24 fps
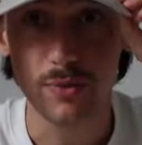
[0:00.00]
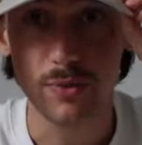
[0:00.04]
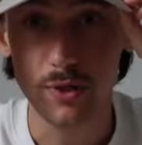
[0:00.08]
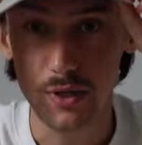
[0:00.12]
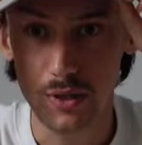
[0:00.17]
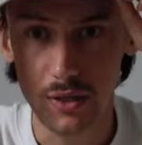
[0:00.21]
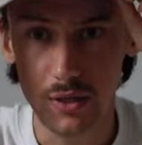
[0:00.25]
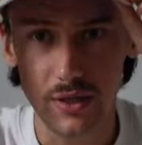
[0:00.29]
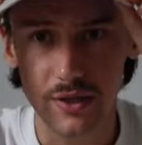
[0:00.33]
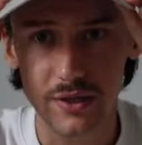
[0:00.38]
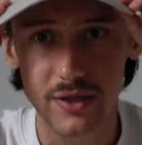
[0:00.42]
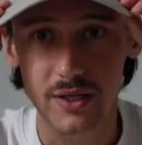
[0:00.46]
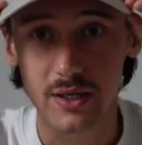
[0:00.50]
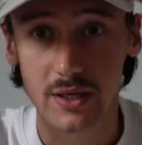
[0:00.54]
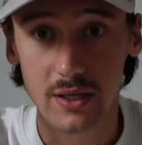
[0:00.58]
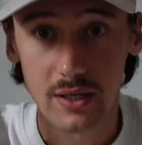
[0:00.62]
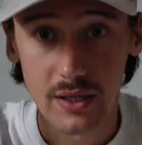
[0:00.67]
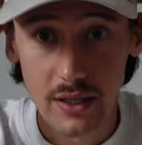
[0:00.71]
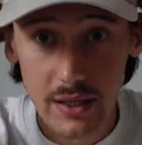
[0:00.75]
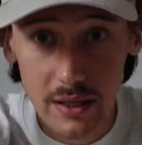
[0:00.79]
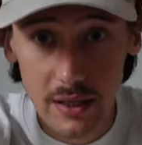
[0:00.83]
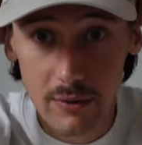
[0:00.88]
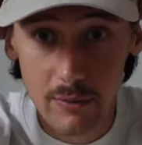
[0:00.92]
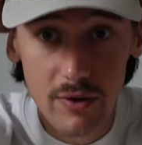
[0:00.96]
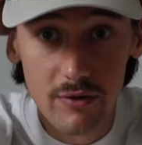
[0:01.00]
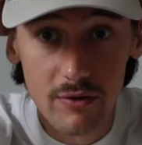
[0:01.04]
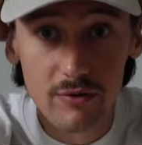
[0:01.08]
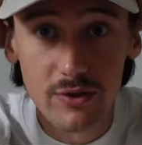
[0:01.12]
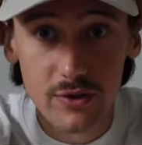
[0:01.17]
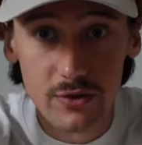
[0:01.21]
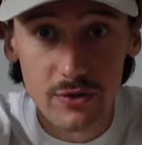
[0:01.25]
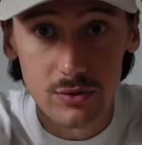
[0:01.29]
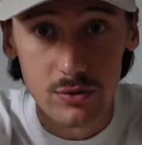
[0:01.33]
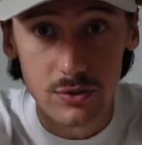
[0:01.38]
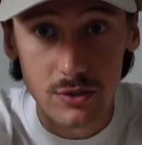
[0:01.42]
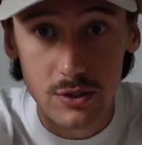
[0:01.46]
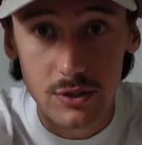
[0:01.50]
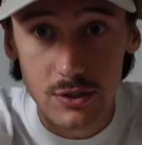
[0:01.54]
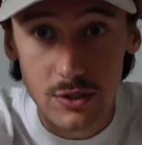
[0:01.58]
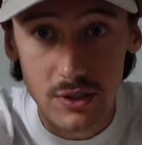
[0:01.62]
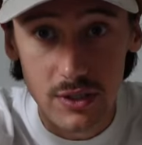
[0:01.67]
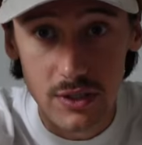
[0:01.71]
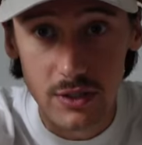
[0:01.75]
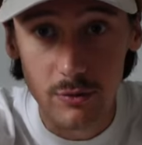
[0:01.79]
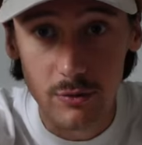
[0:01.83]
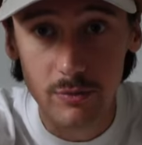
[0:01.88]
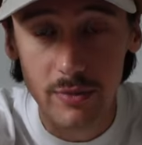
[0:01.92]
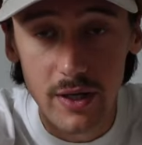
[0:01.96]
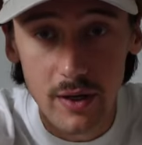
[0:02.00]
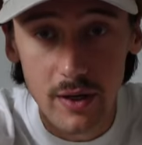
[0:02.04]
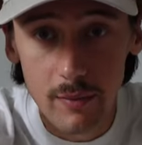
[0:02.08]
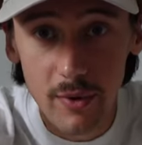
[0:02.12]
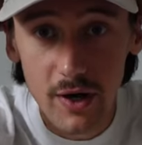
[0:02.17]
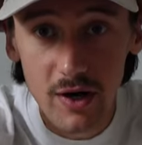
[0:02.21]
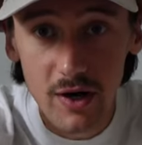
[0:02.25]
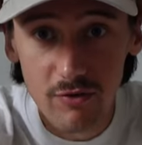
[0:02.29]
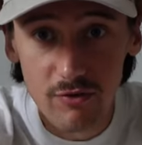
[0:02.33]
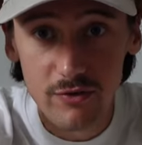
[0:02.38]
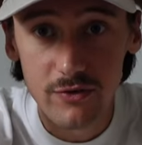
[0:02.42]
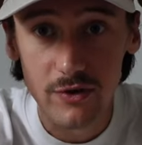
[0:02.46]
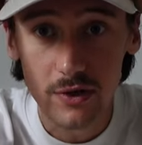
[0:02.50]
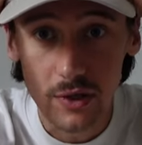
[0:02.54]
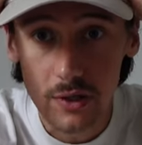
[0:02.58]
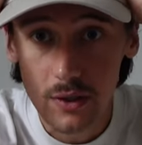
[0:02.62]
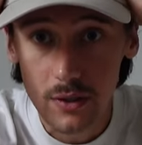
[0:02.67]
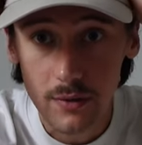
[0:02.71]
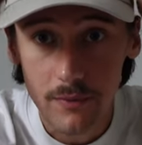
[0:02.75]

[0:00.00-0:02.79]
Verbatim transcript: But I think I can get away with this one just a little bit above.